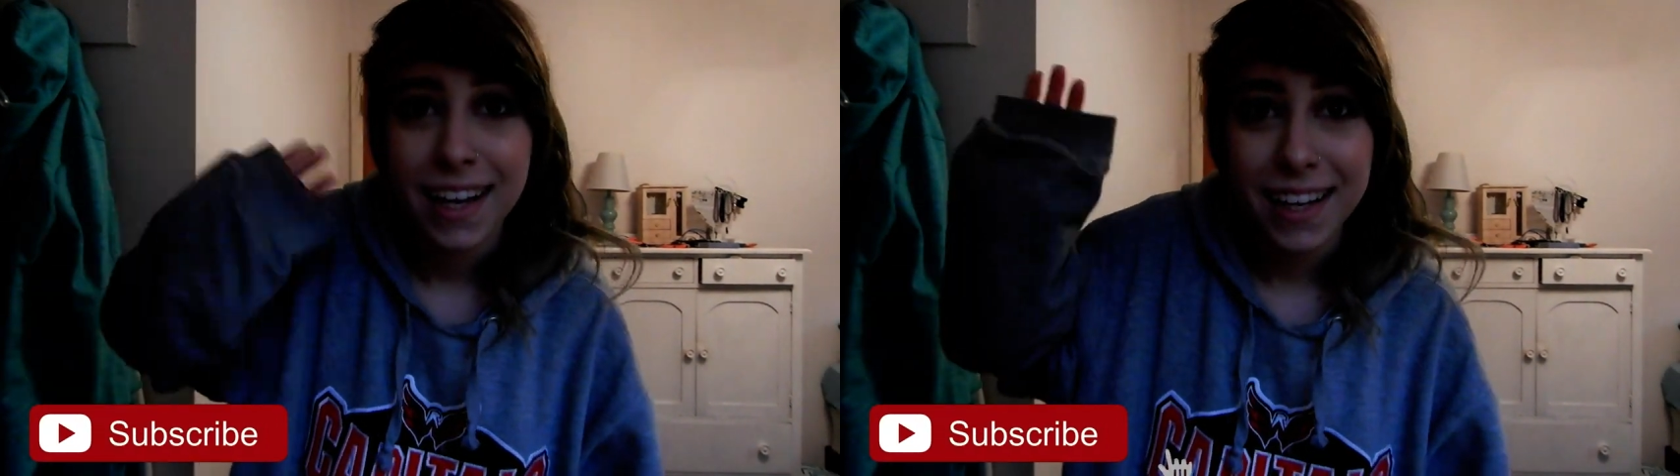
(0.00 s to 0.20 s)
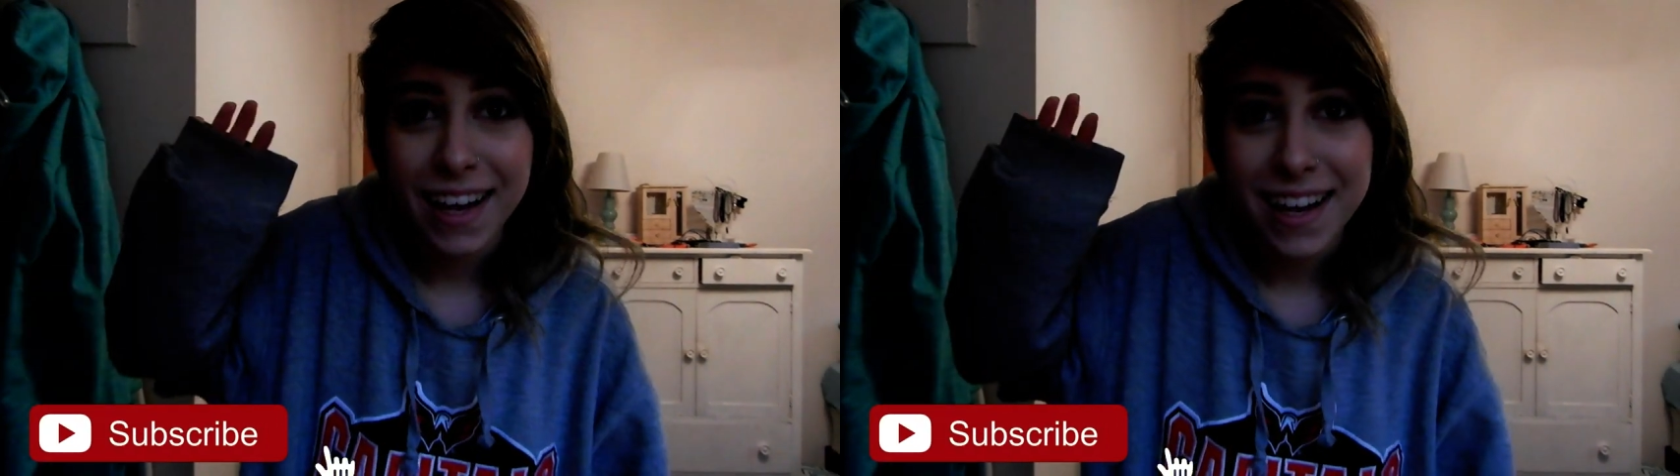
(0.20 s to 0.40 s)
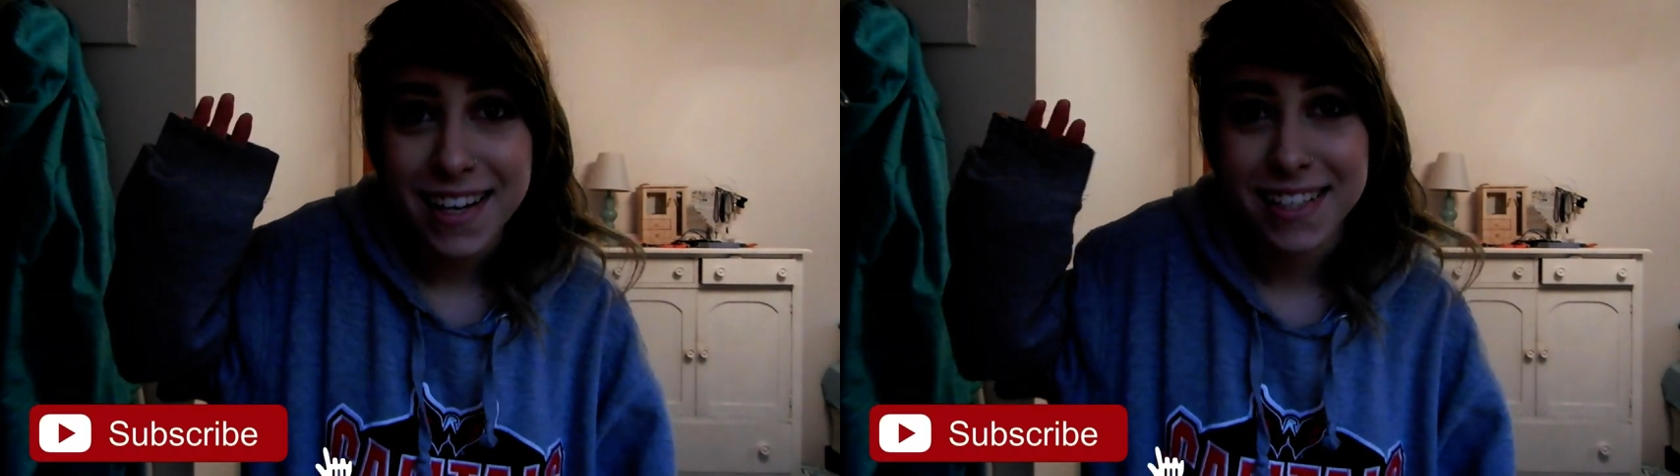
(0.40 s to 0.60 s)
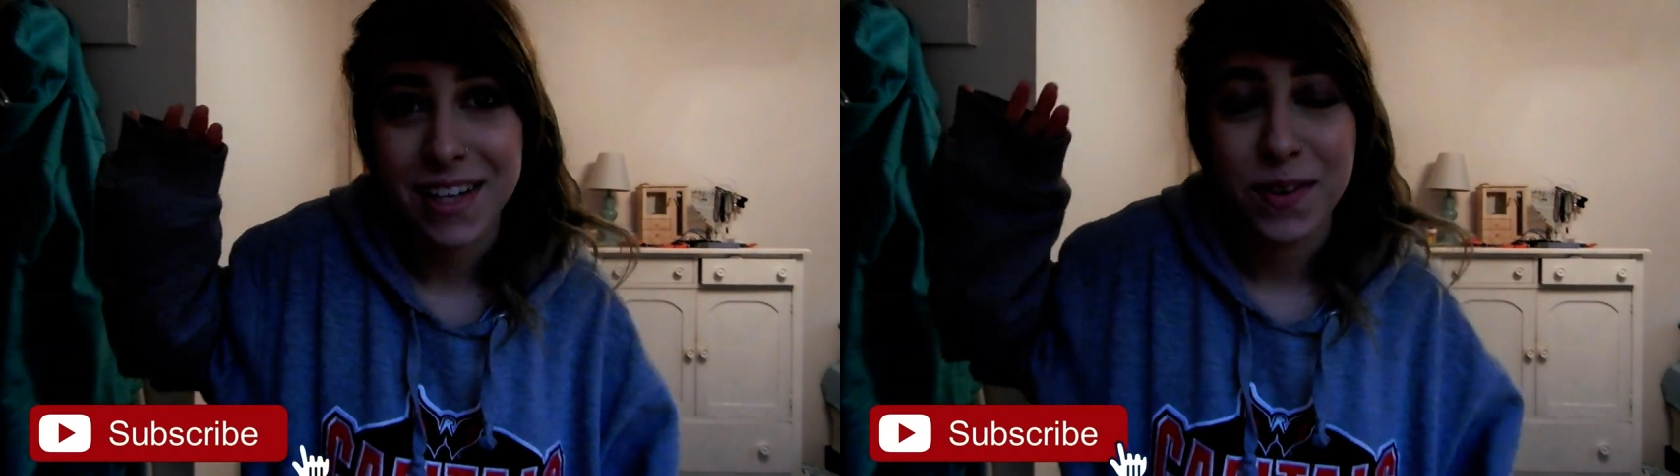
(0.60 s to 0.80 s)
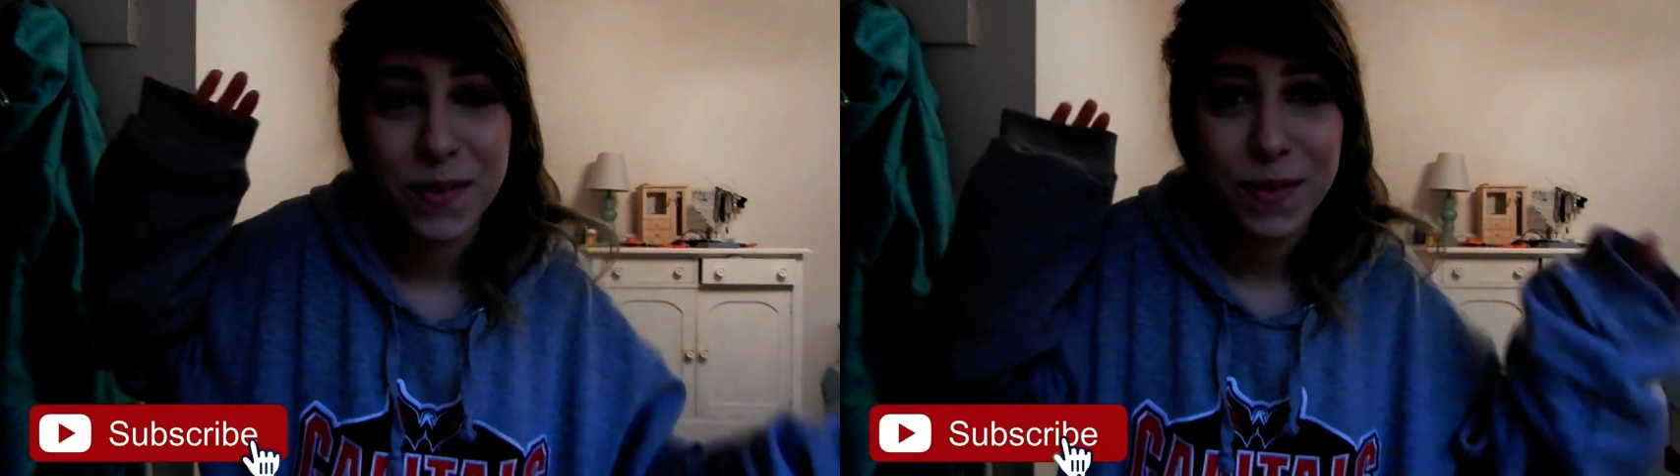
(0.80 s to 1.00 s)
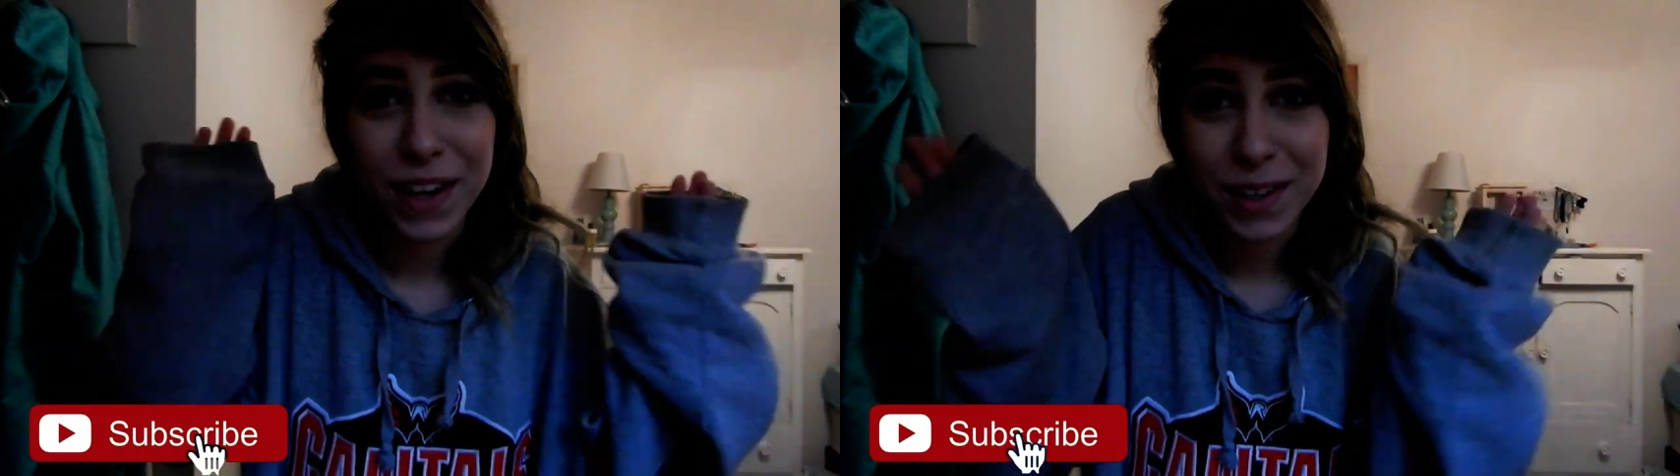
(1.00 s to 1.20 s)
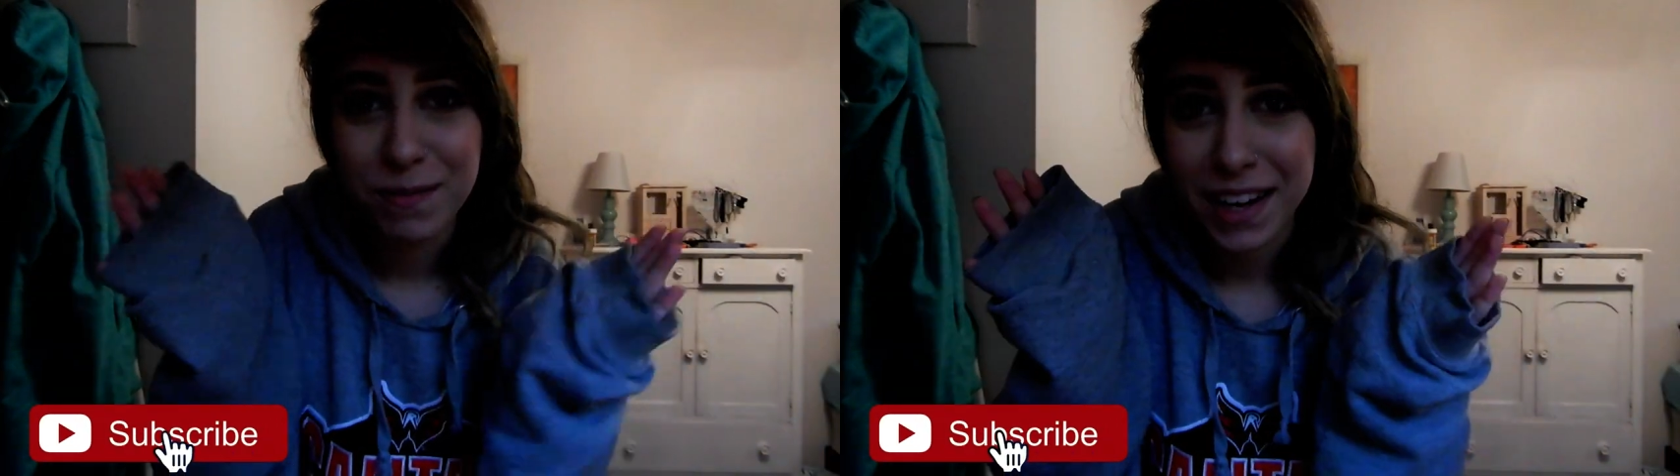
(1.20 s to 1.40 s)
Hey guys, welcome